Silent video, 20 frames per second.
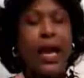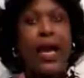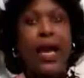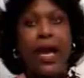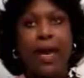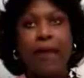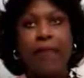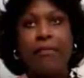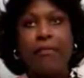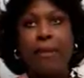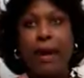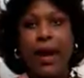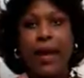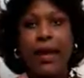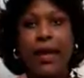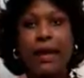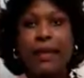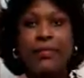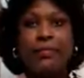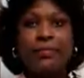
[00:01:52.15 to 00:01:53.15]
have
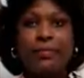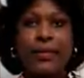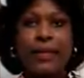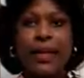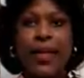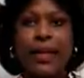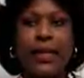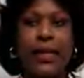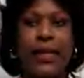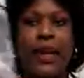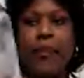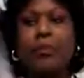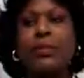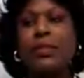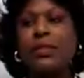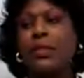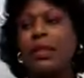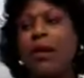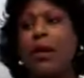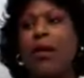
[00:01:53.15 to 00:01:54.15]
my
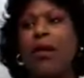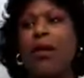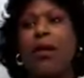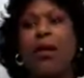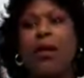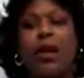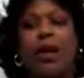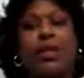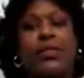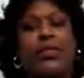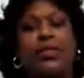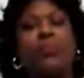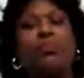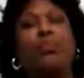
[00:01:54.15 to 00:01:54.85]
99% alcohol. I just